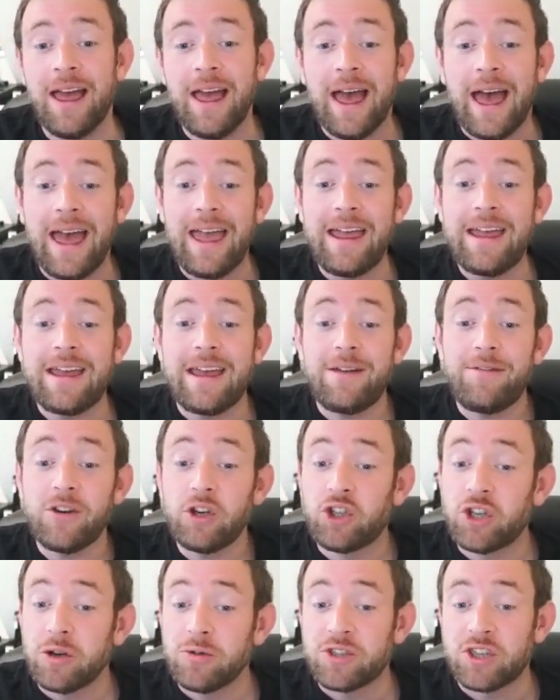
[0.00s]
If you
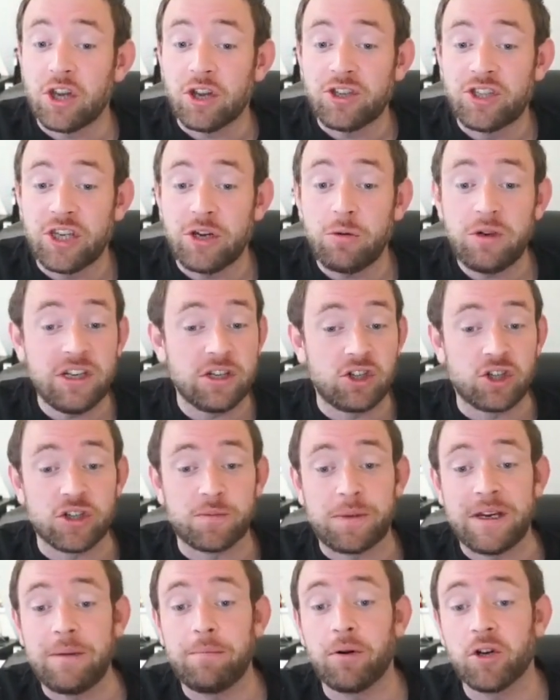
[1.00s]
choose not to, you'd just
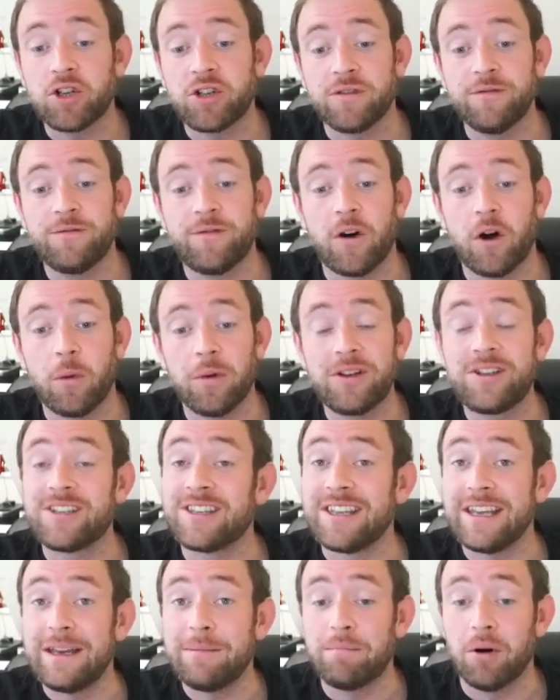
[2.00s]
be pushing forwards
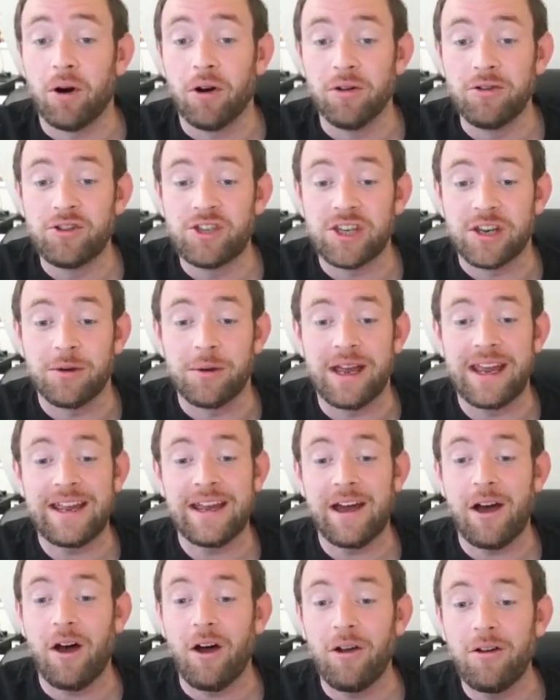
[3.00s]
the pawn to
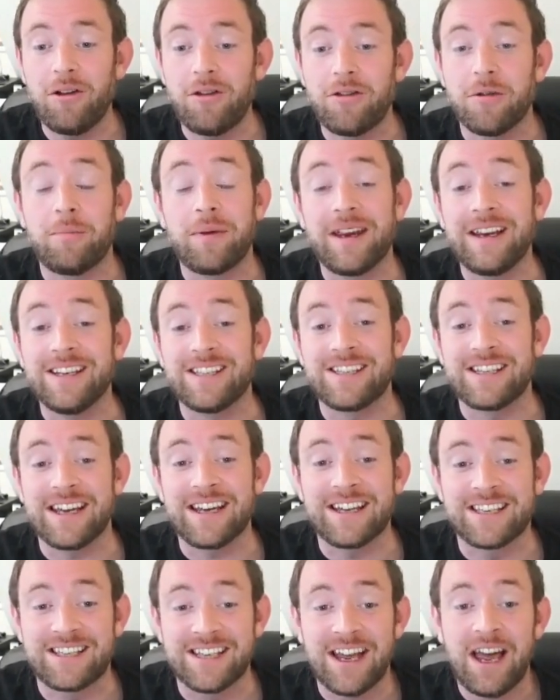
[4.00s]
here onto the
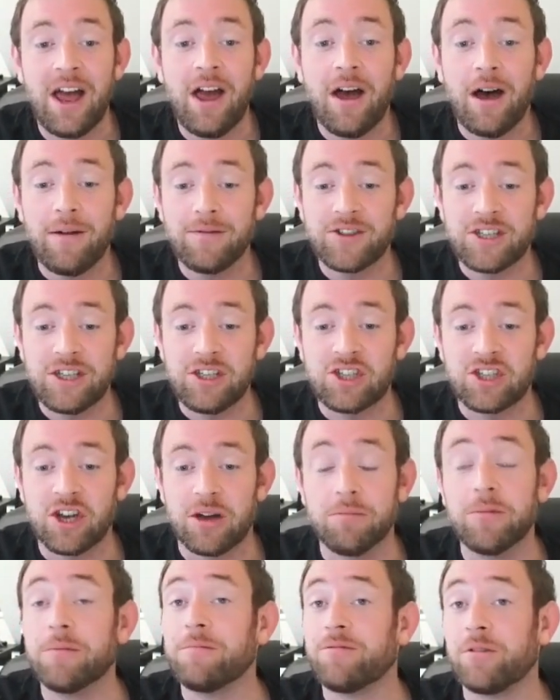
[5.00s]
b6, obviously stopping
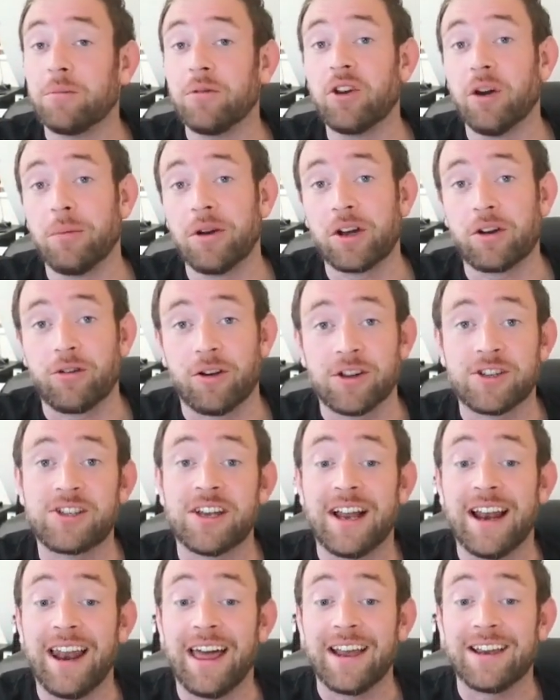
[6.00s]
him from coming across
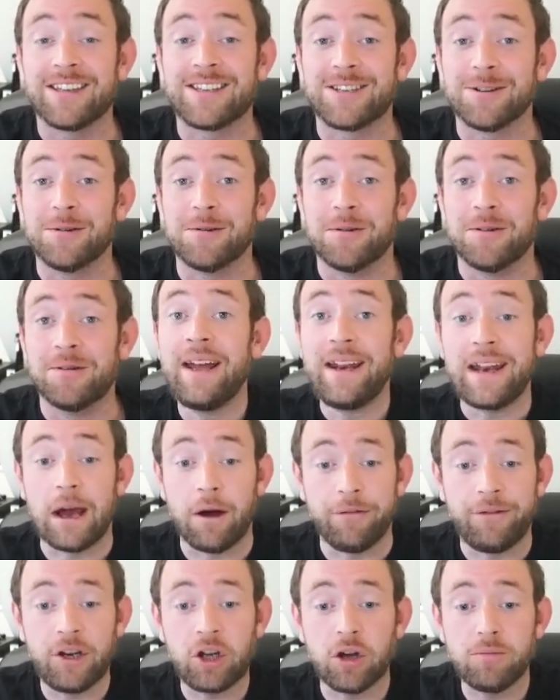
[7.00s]
like so. Now, if
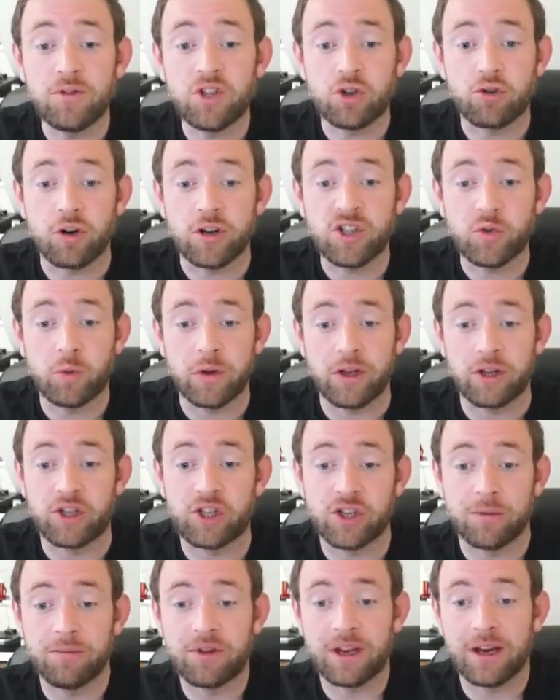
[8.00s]
he comes across with
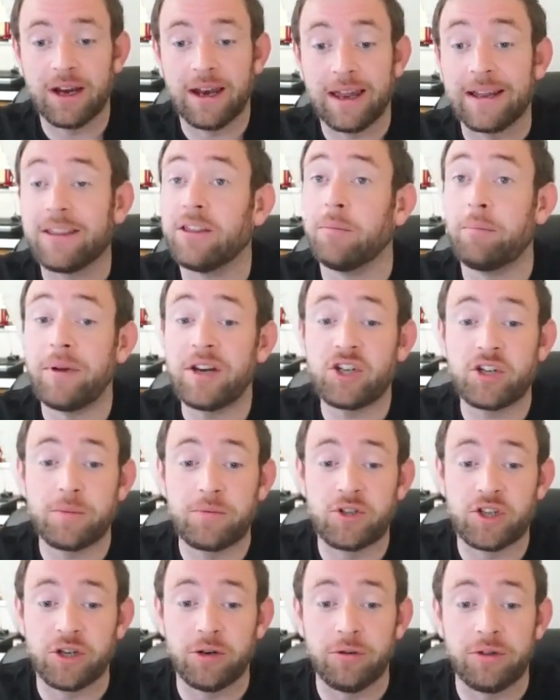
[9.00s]
something like the bishop
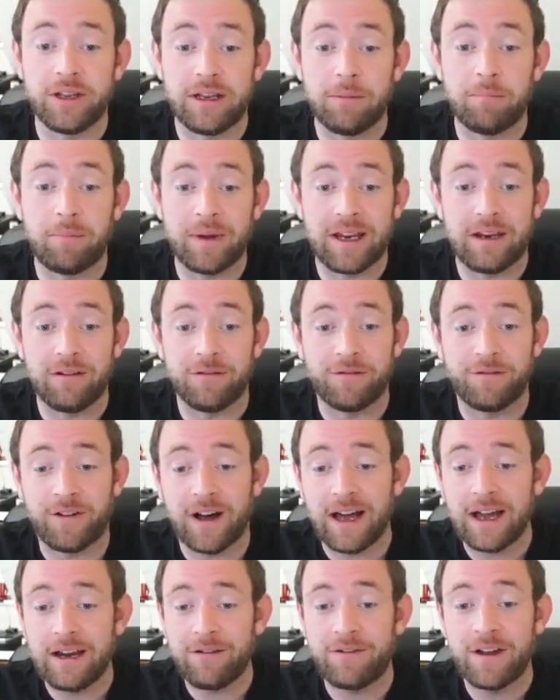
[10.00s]
to the
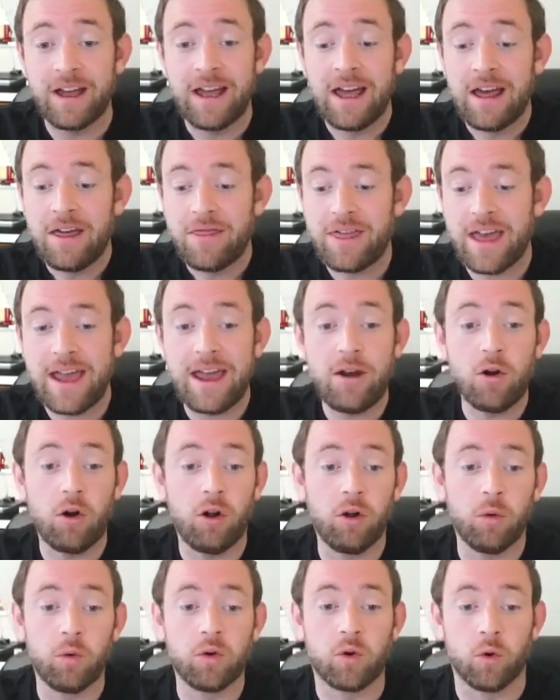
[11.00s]
b5, then
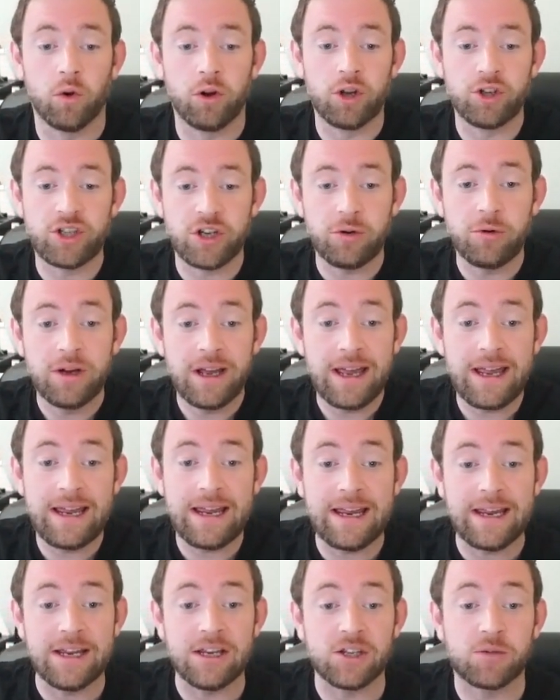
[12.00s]
all we're going to do
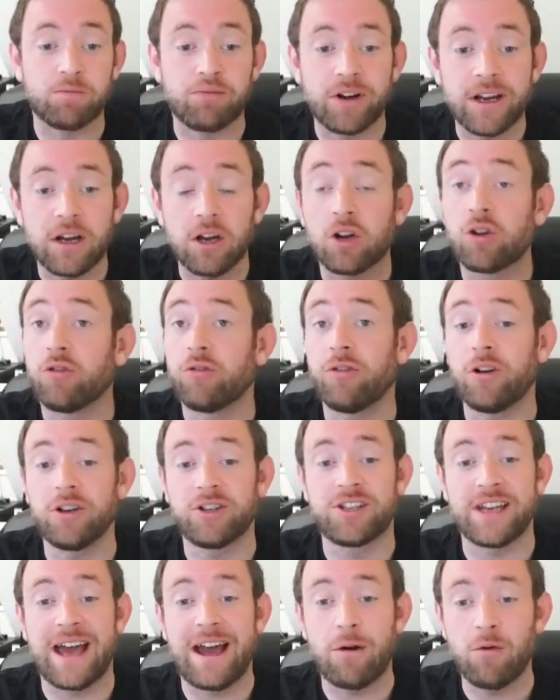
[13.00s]
is bring across
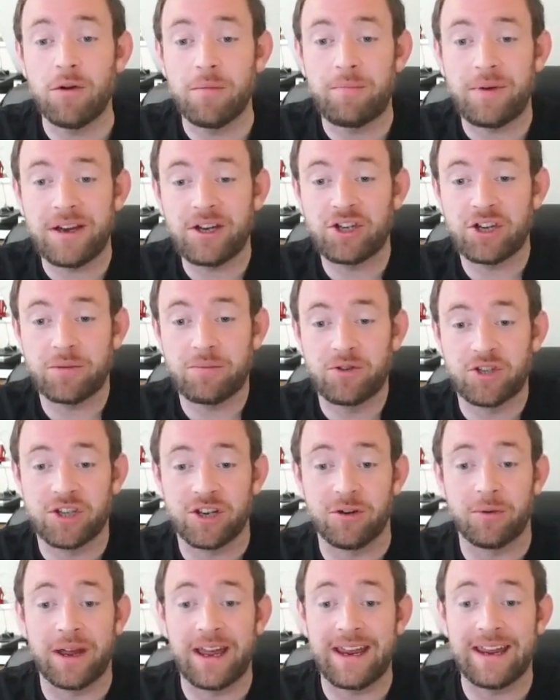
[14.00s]
our bishop
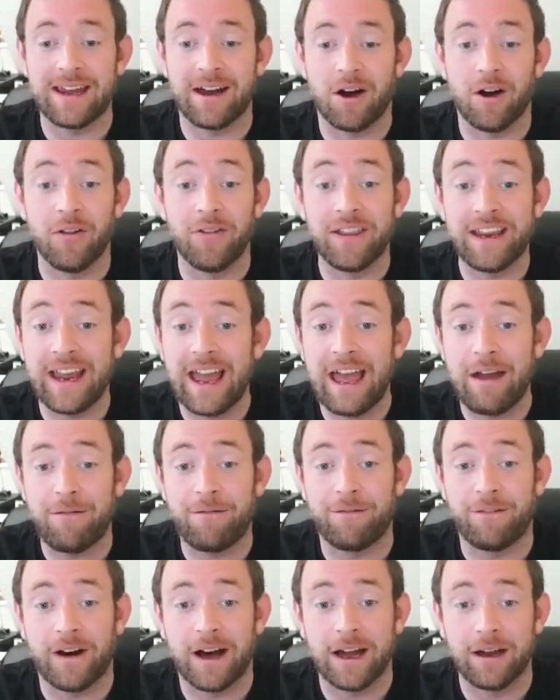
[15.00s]
to here on the
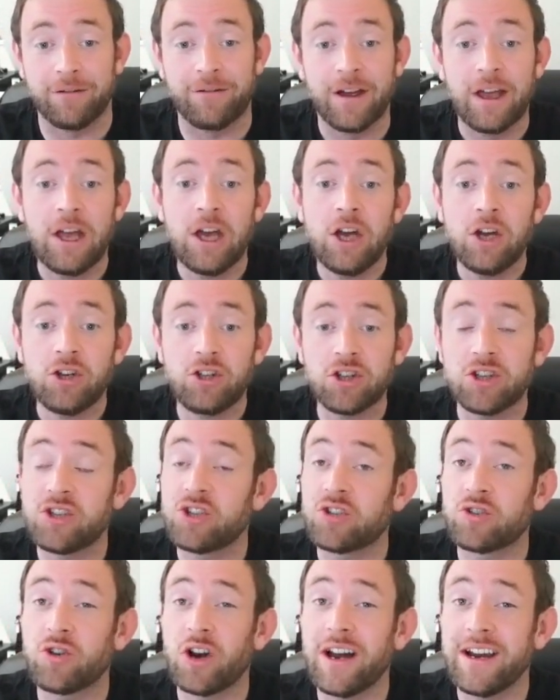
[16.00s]
f5, just
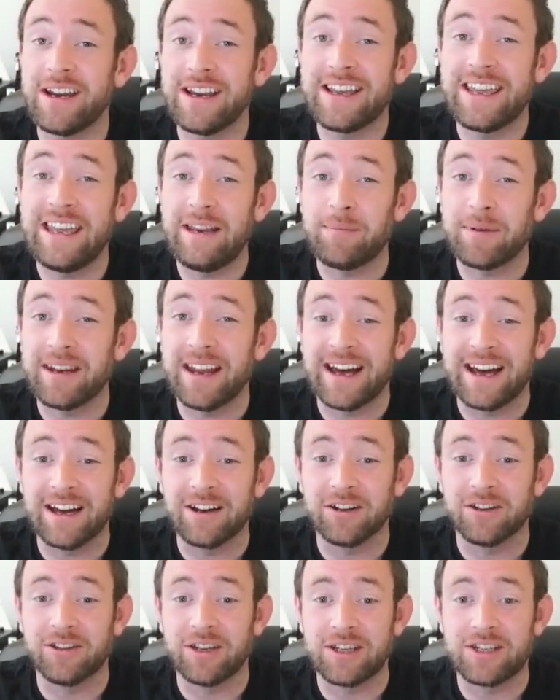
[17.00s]
trying to keep an eye
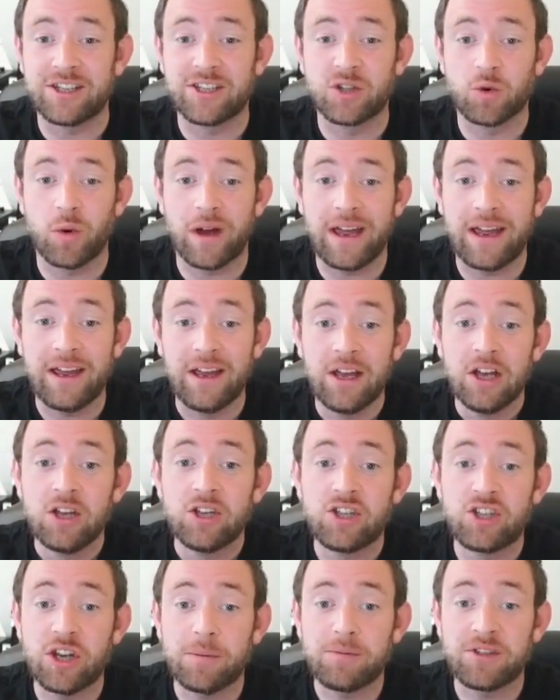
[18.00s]
on this square,
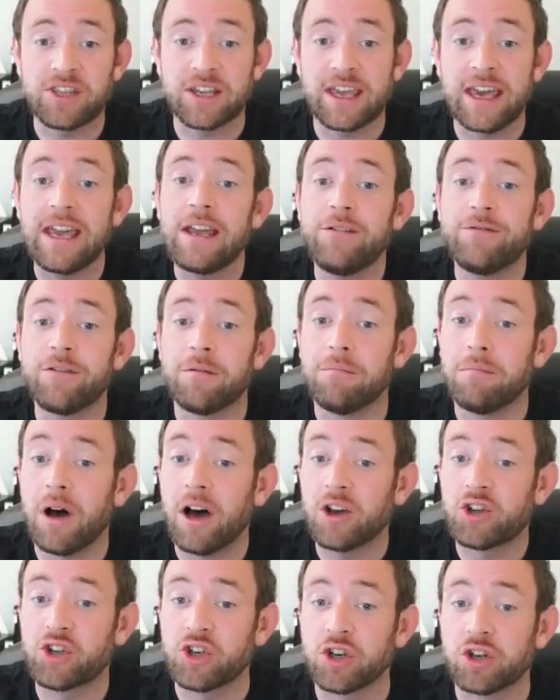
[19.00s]
stops the king from
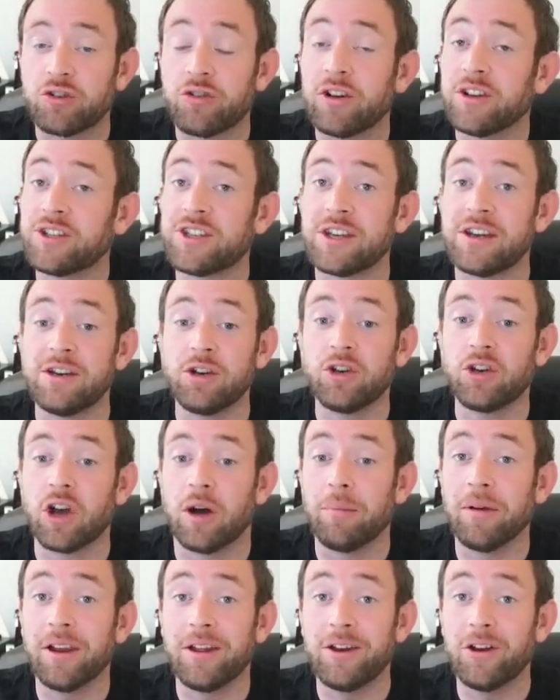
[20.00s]
marching across and
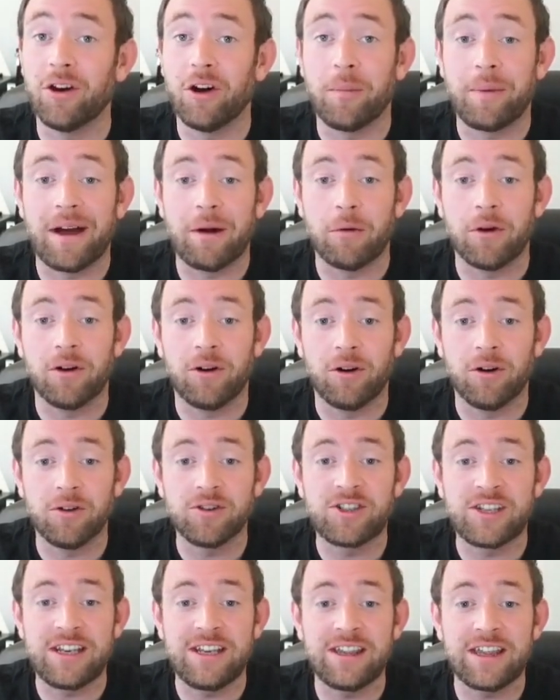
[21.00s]
gobbling up our
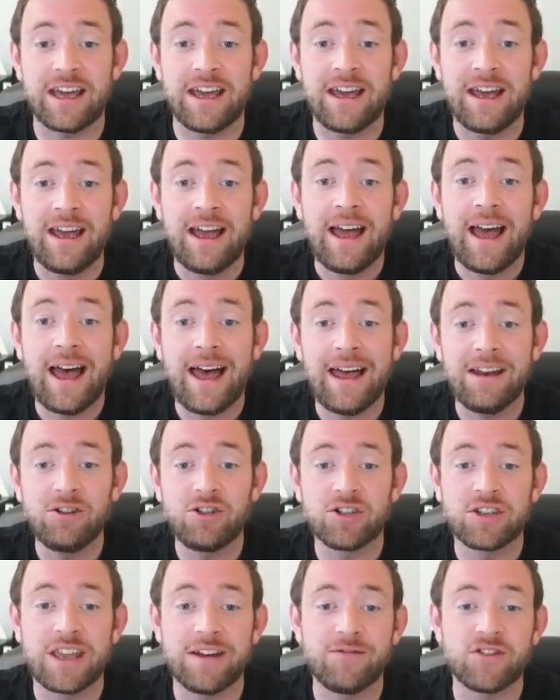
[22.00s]
horsey there, and
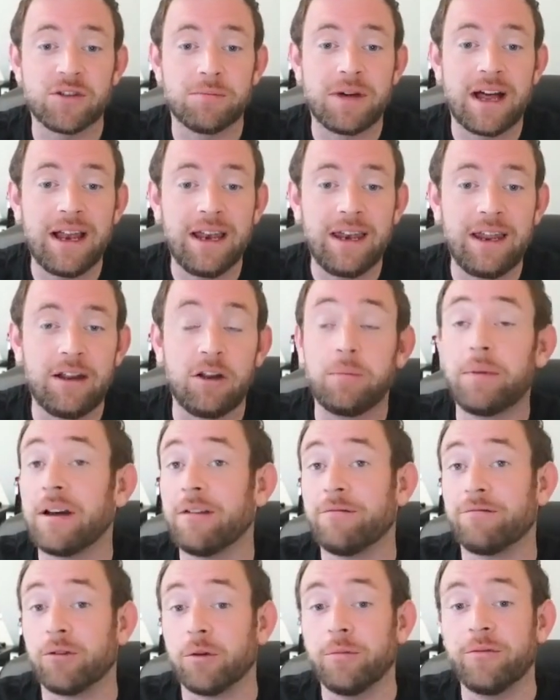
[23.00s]
just gives him a little bit
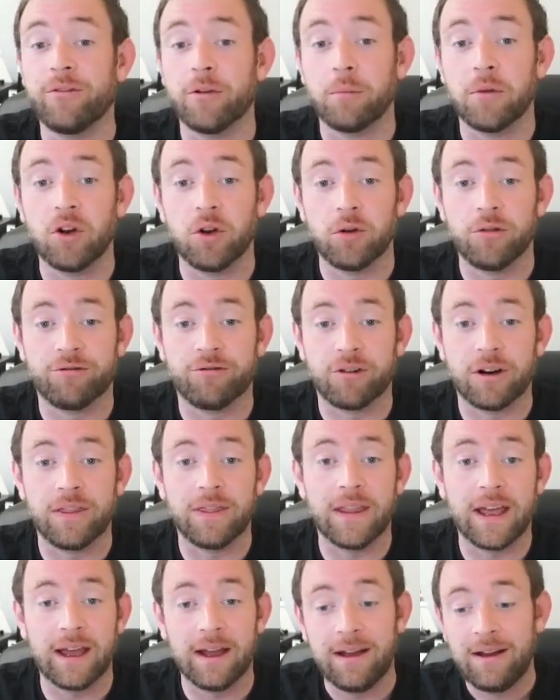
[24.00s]
of room for manoeuvring
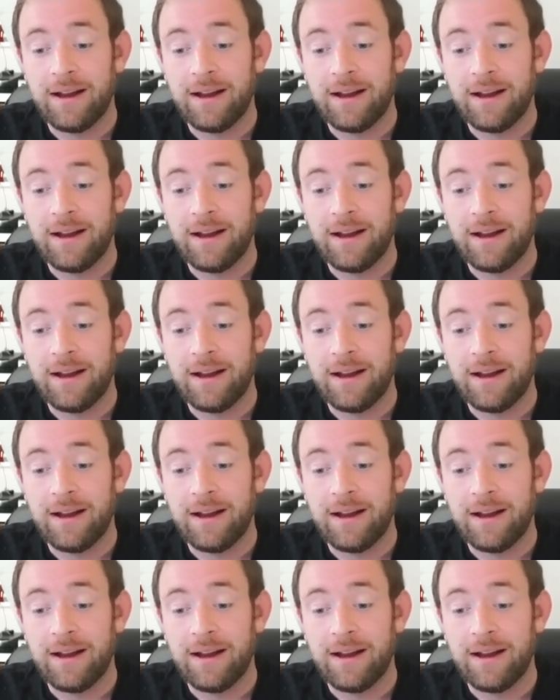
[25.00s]
there.